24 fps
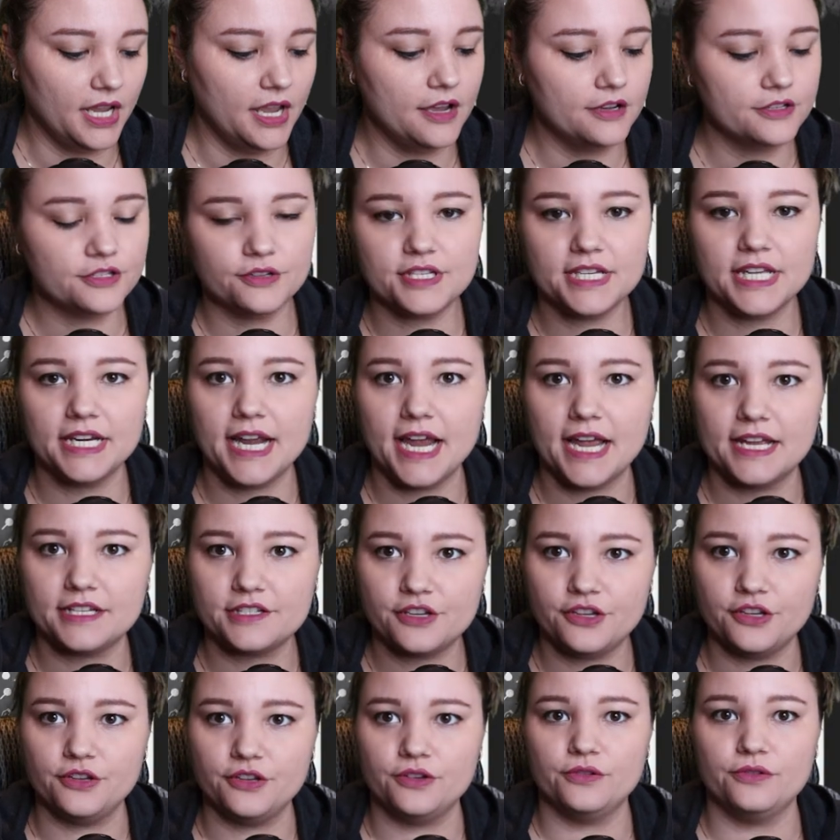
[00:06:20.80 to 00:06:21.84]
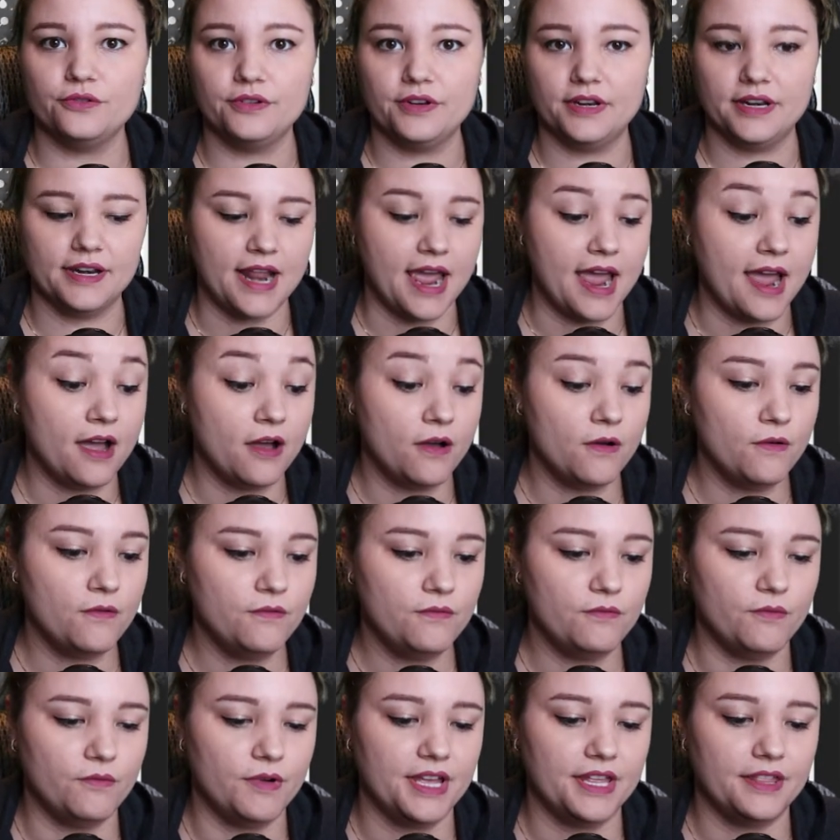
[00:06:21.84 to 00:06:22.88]
So it's going to ask you now,
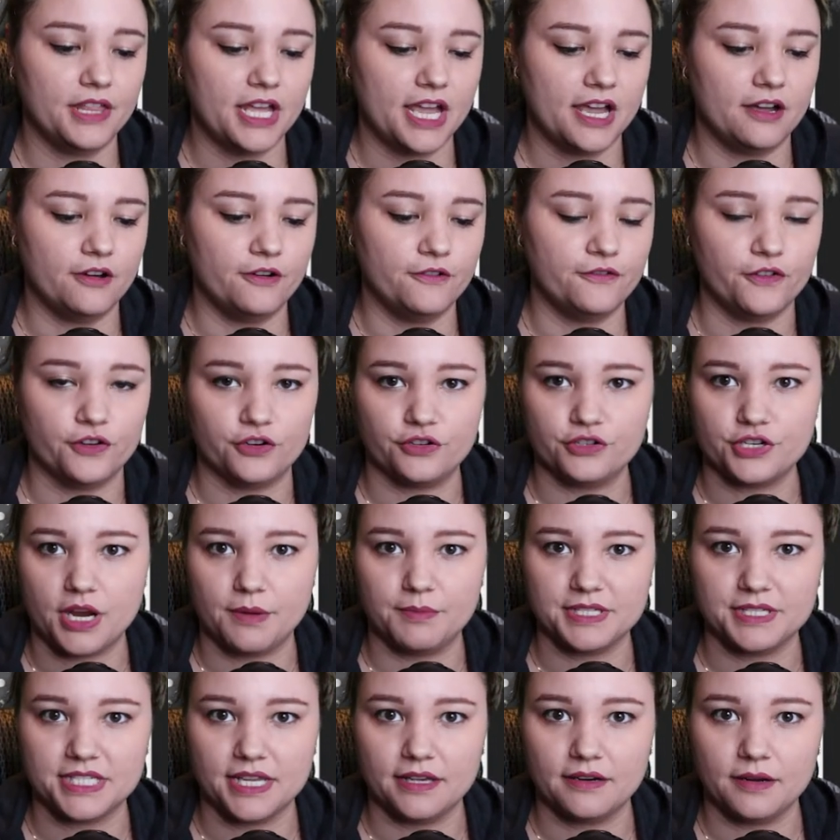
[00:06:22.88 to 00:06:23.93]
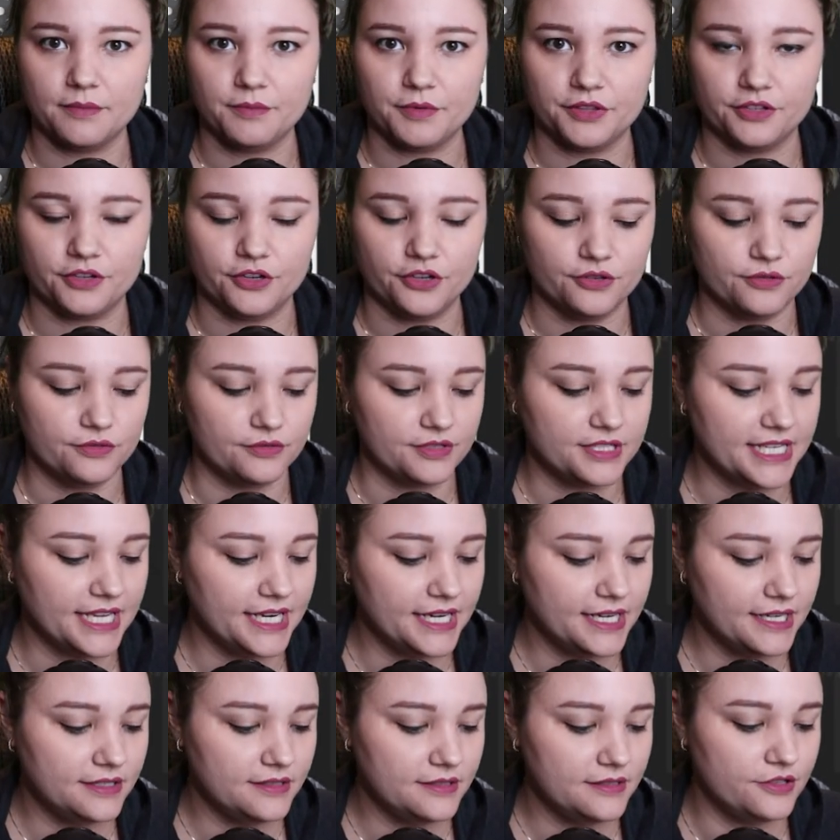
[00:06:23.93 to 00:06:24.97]
with how Photoshop is set up with the new
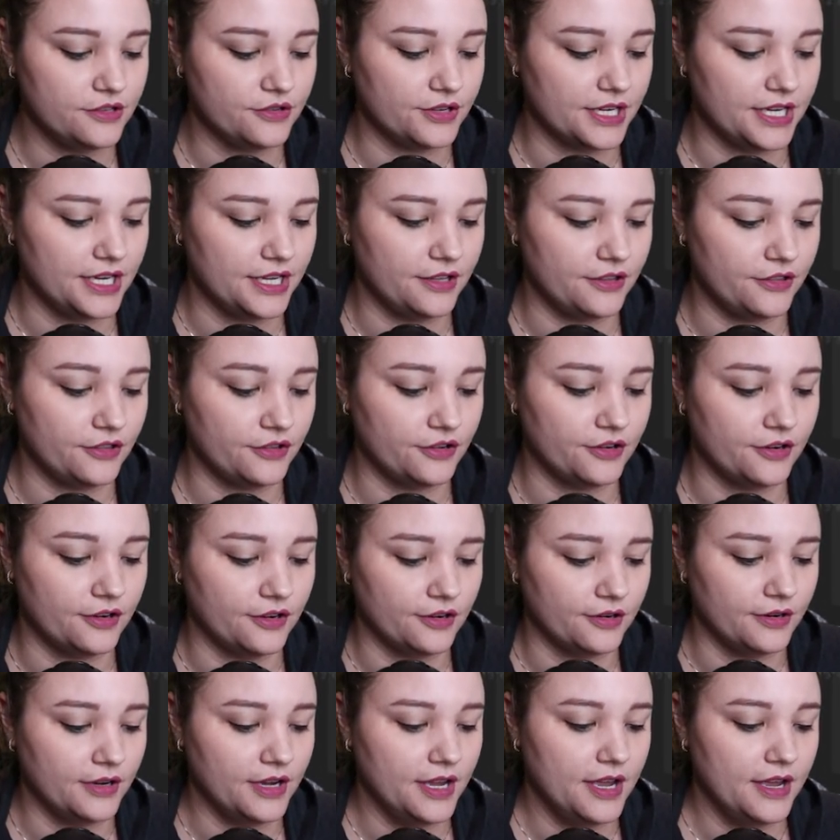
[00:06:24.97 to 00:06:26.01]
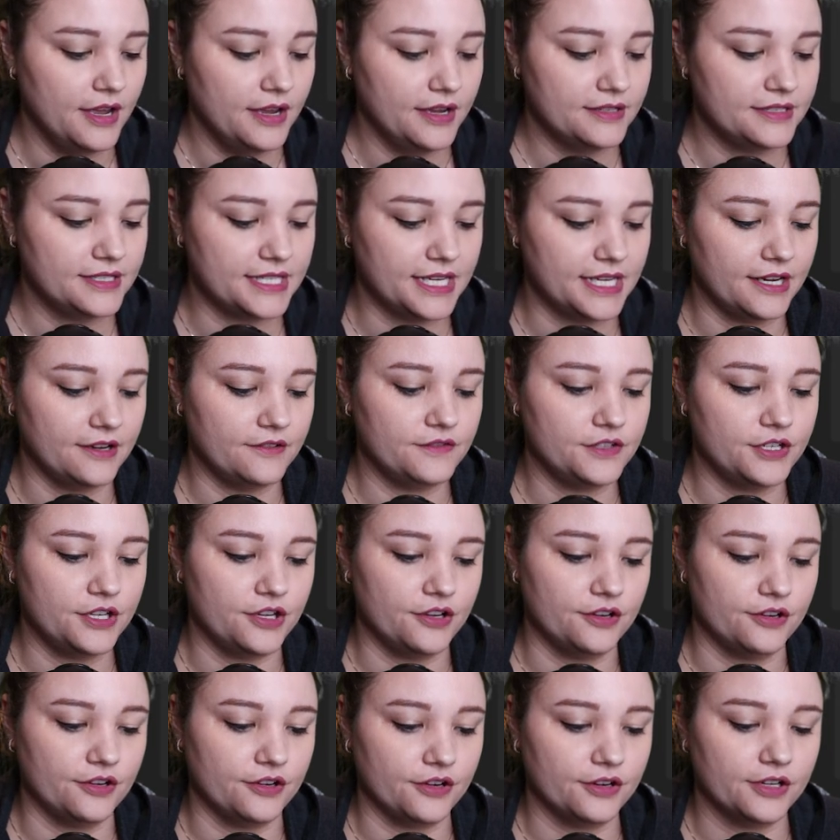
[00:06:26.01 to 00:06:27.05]
settings, you can either save to
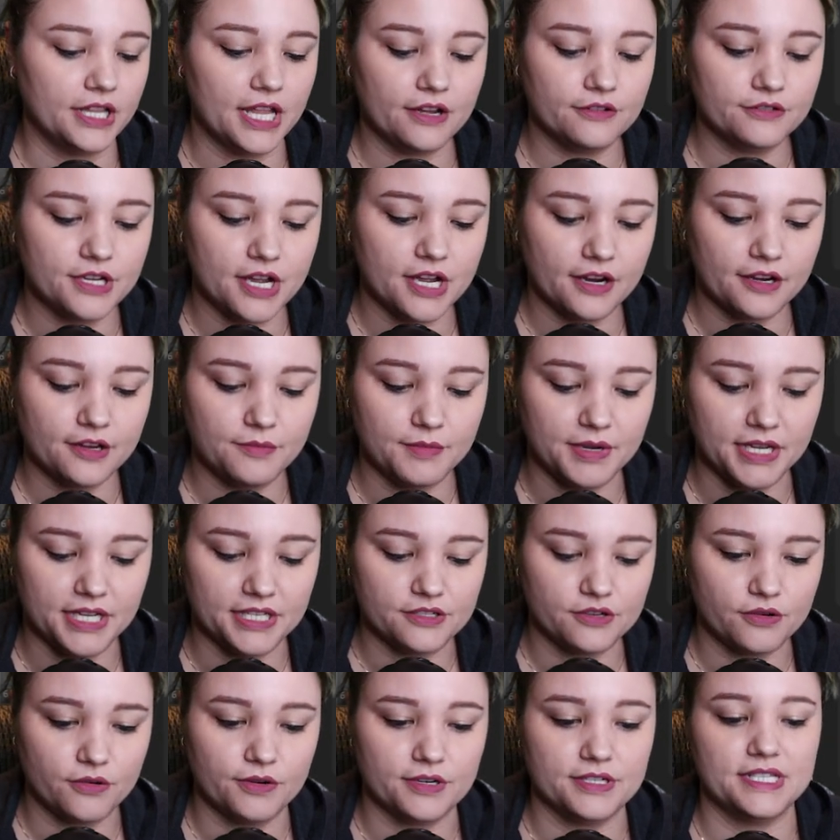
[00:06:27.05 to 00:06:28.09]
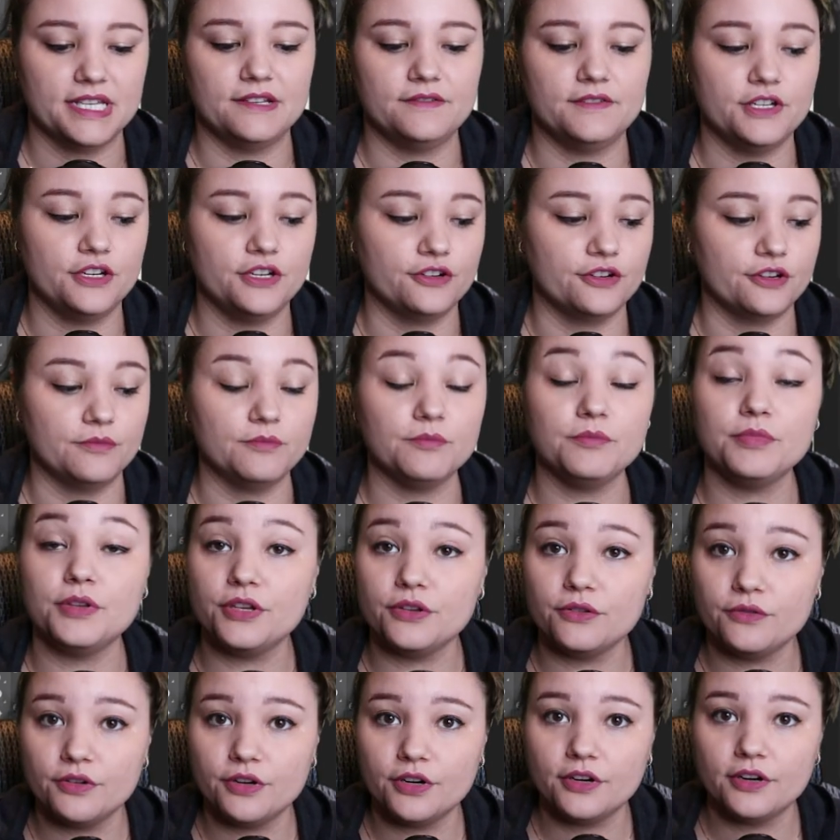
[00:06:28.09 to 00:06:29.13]
your cloud documents or save to your
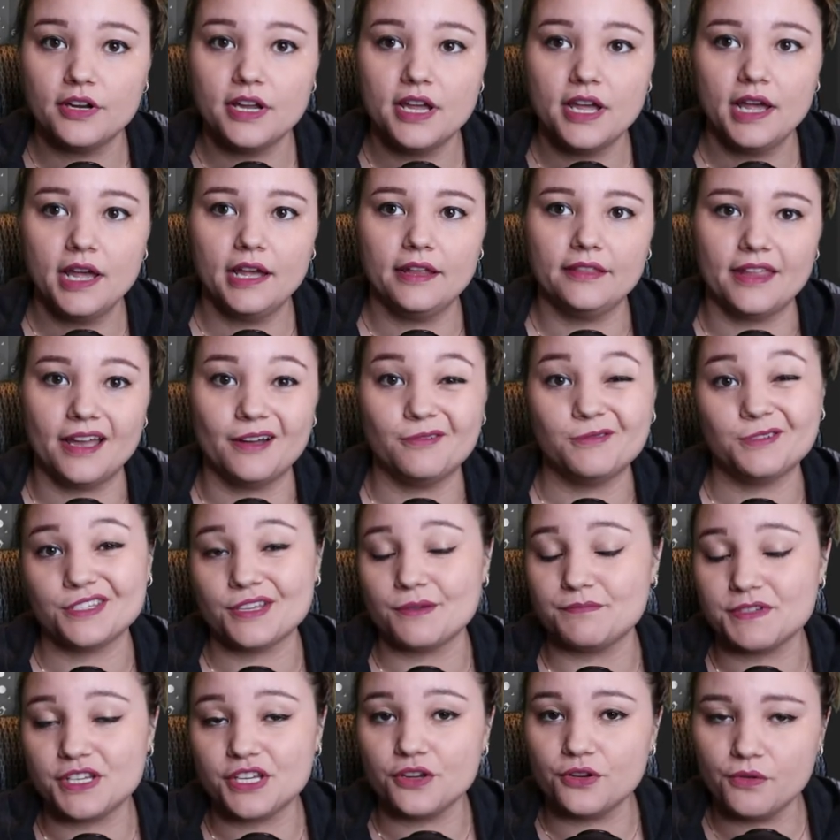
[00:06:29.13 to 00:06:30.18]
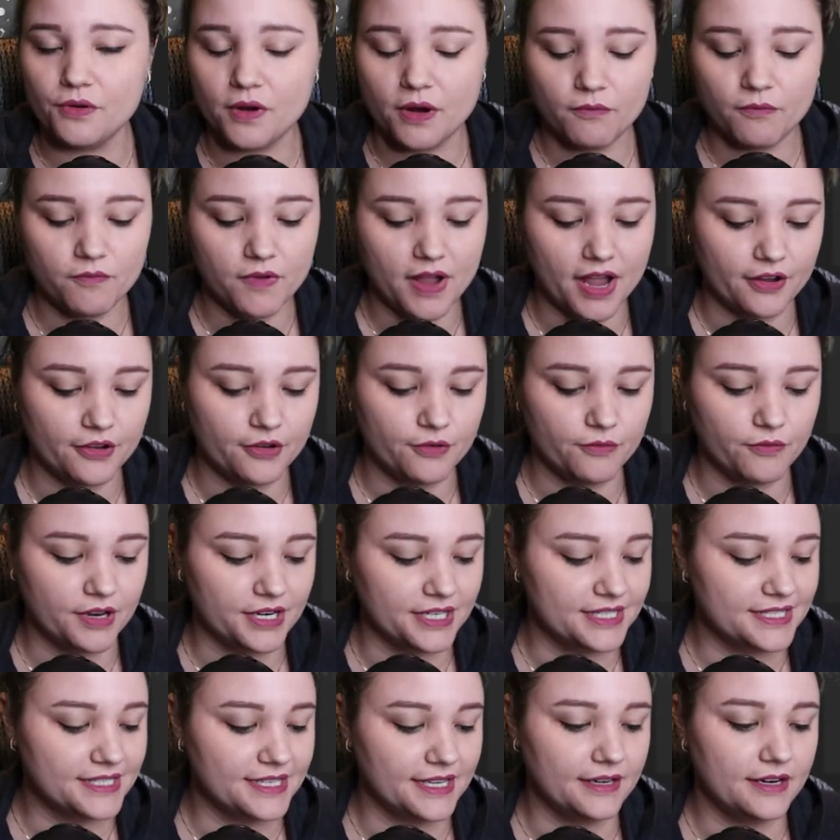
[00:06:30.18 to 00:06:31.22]
computer. That one's up to you on how you want
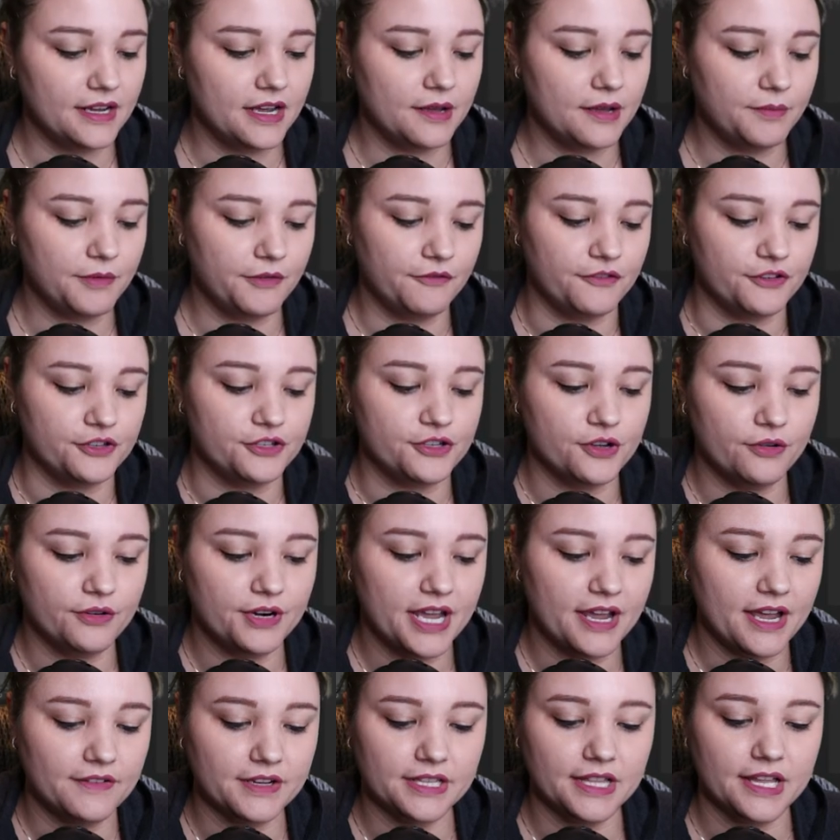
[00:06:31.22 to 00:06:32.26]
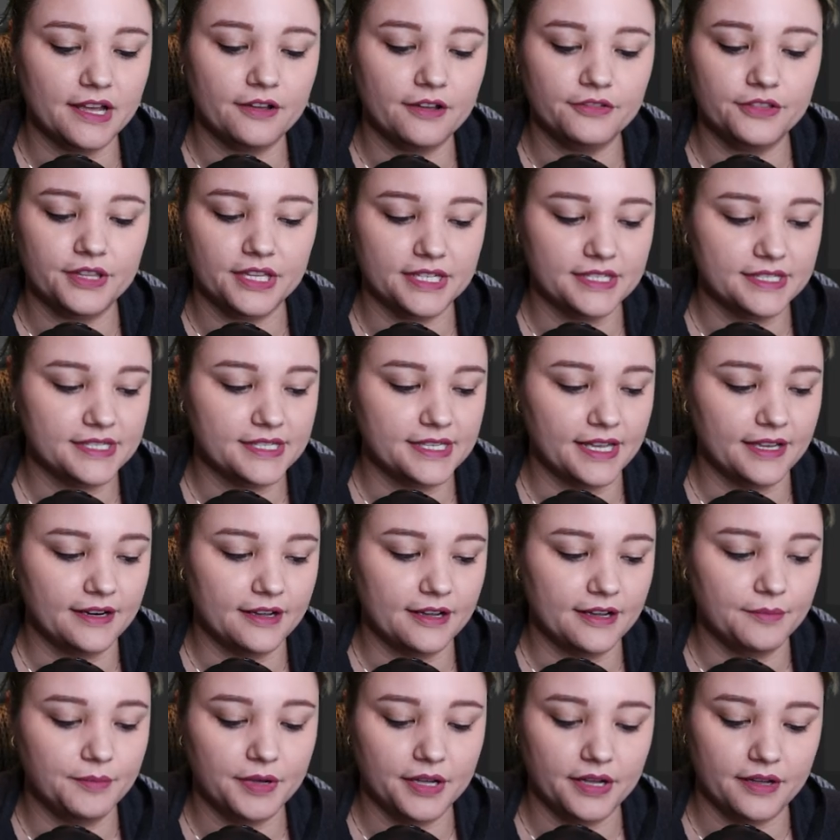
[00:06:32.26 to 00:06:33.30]
it set up. If you don't have a cloud thing set
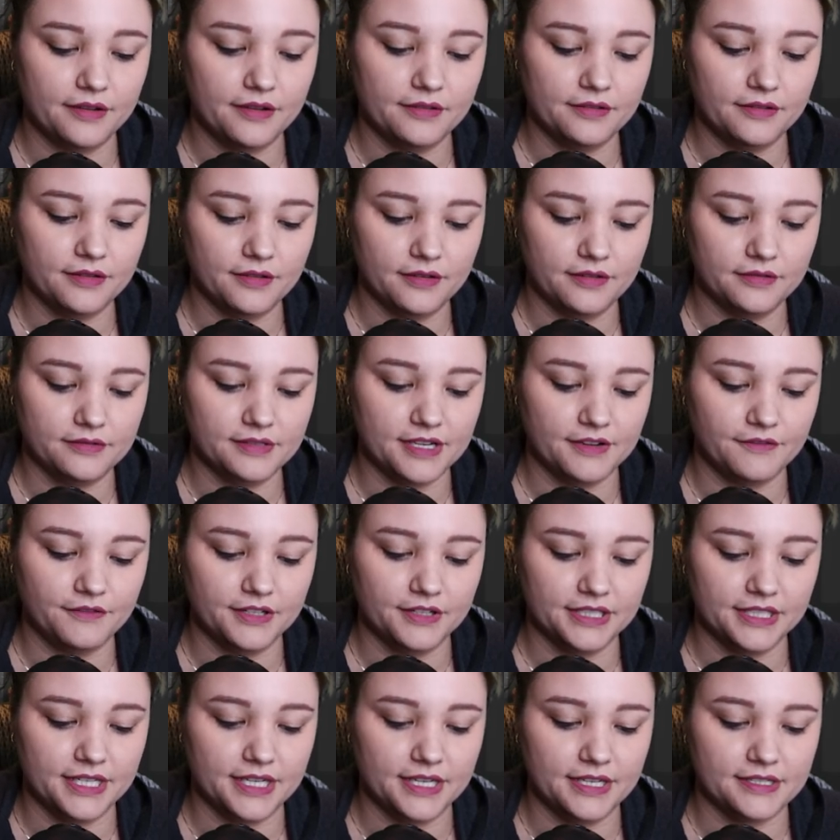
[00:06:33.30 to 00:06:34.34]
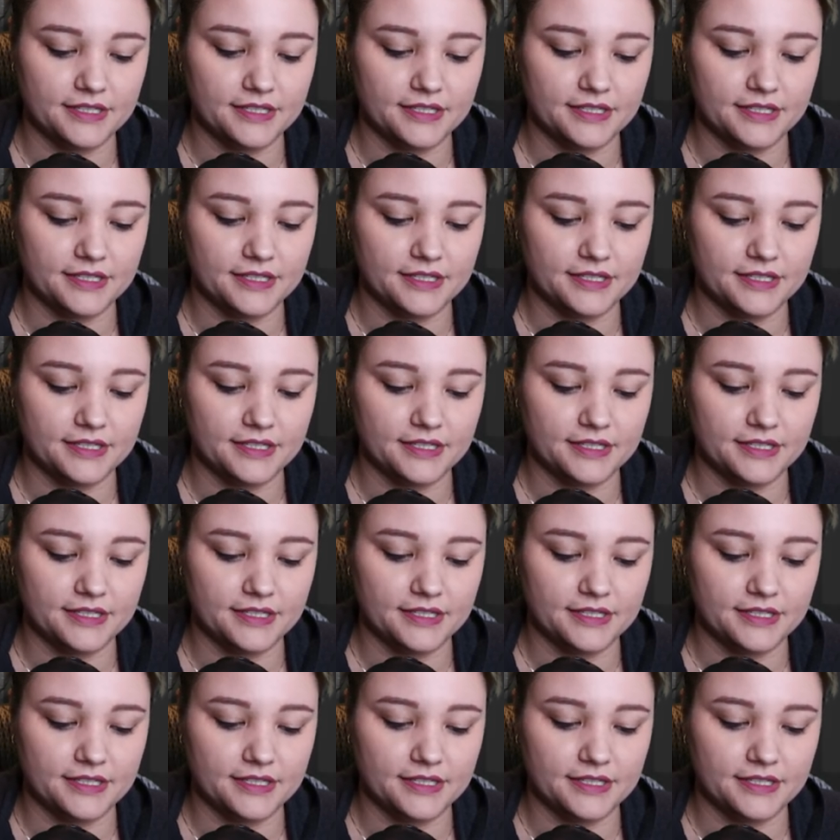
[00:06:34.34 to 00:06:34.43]
up, definitely